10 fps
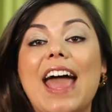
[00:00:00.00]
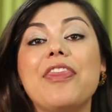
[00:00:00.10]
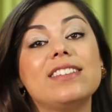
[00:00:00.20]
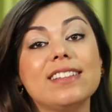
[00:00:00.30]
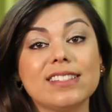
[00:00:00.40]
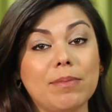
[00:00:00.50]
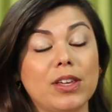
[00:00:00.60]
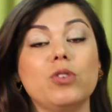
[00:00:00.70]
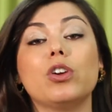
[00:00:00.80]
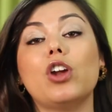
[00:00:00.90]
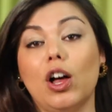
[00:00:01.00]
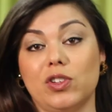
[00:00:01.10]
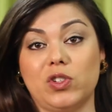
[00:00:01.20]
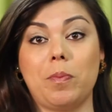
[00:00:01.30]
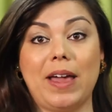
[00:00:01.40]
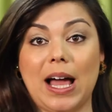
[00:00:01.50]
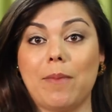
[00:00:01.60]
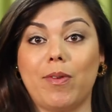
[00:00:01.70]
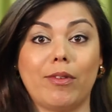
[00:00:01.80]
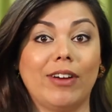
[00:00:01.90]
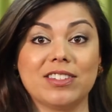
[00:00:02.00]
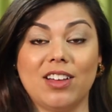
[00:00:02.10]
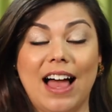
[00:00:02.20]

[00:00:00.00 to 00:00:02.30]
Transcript: And this is something you can also pick up from a rental